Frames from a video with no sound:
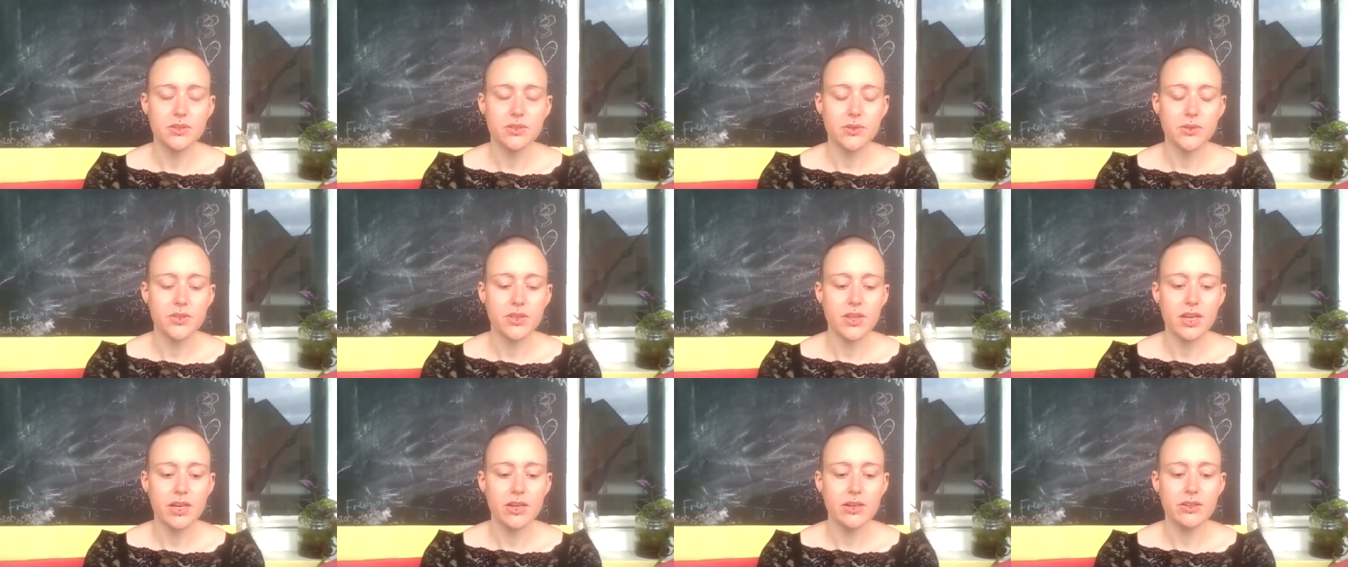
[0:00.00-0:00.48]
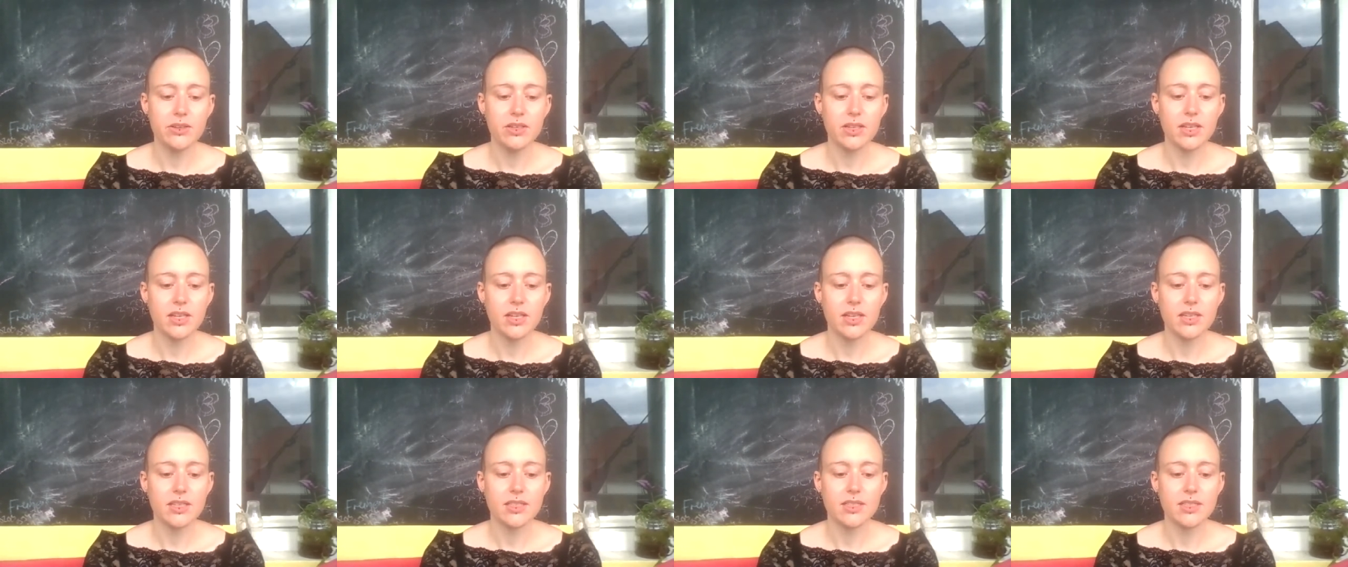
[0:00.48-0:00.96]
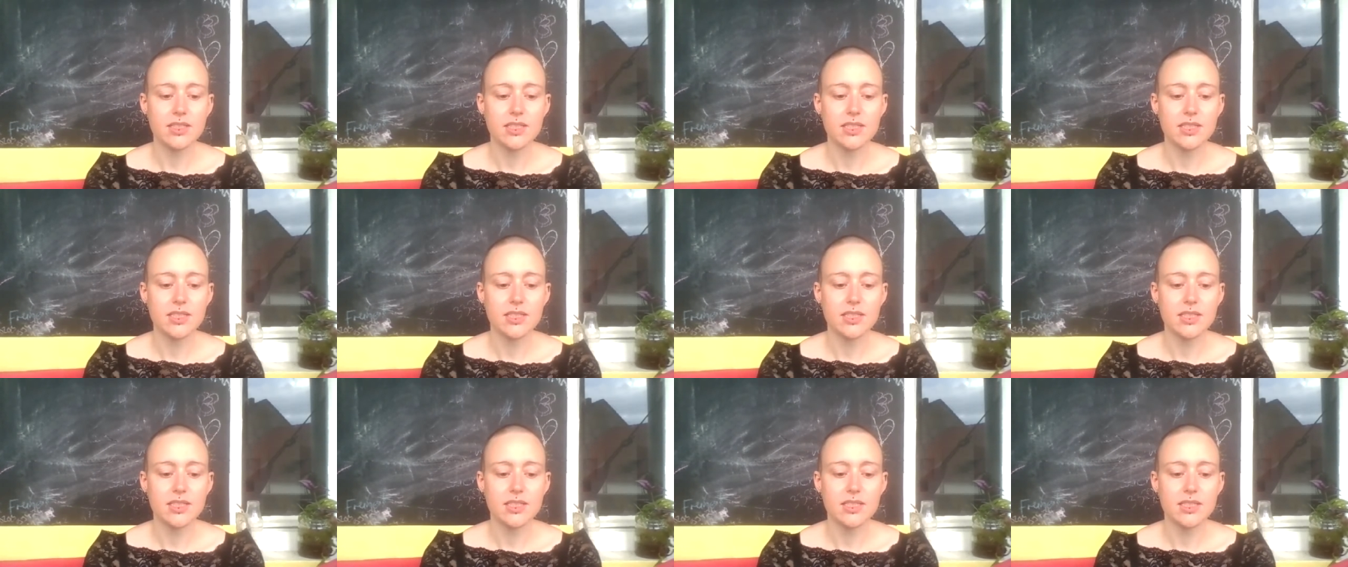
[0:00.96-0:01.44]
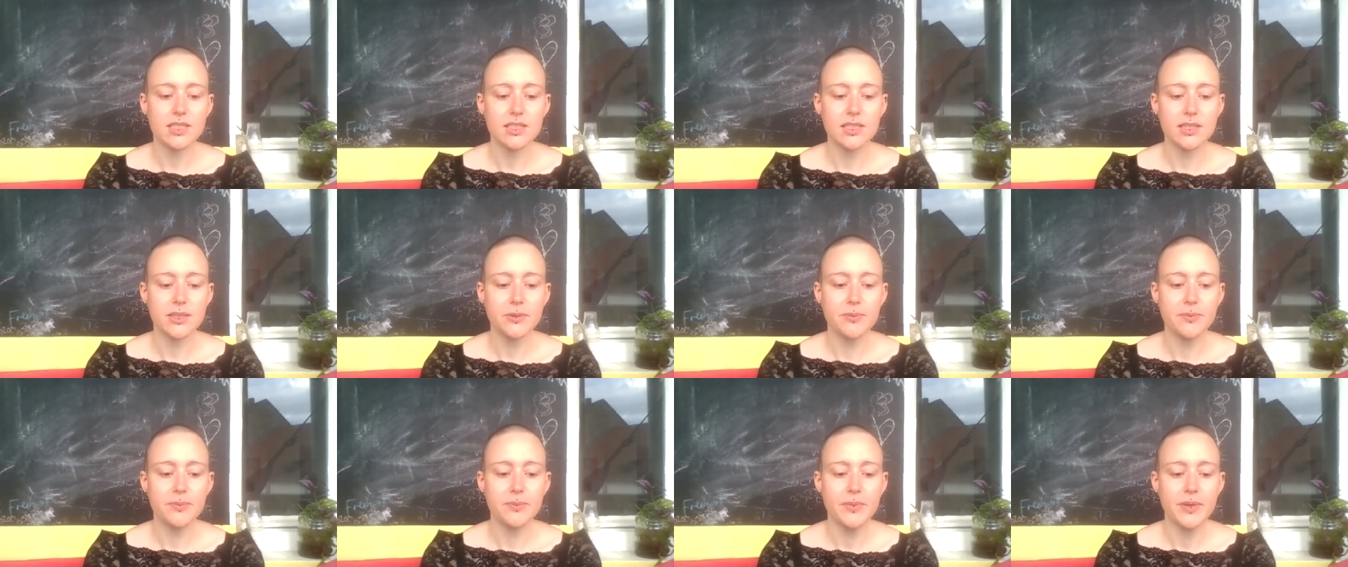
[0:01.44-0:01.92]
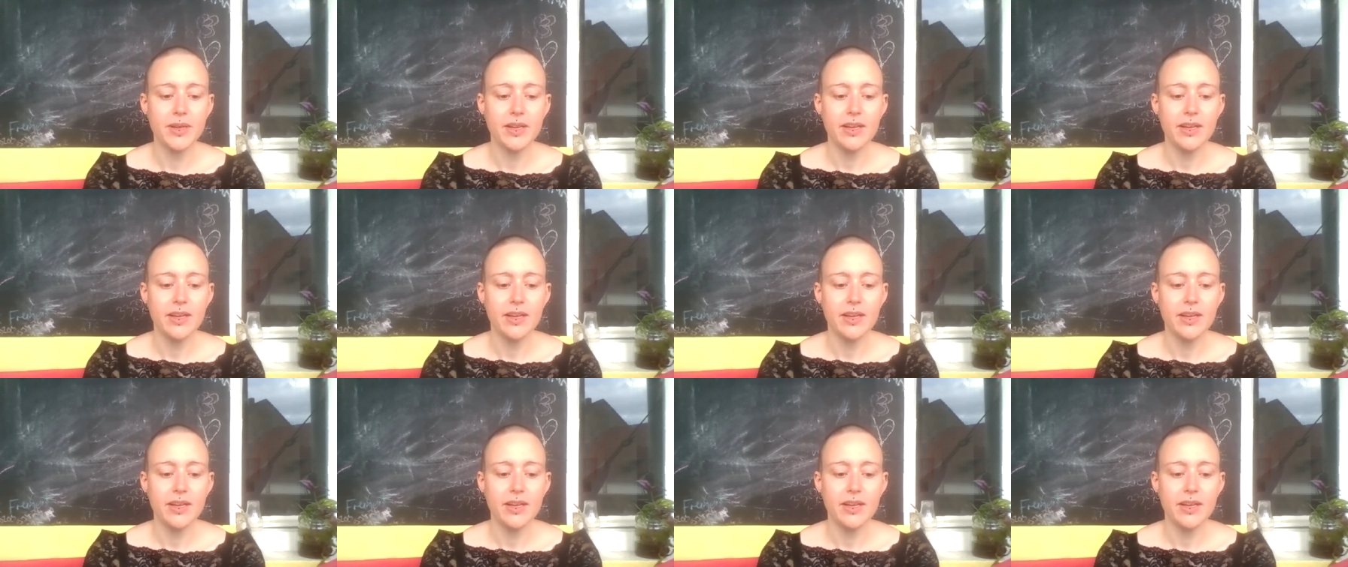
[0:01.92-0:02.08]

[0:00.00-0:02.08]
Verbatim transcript: there. And um,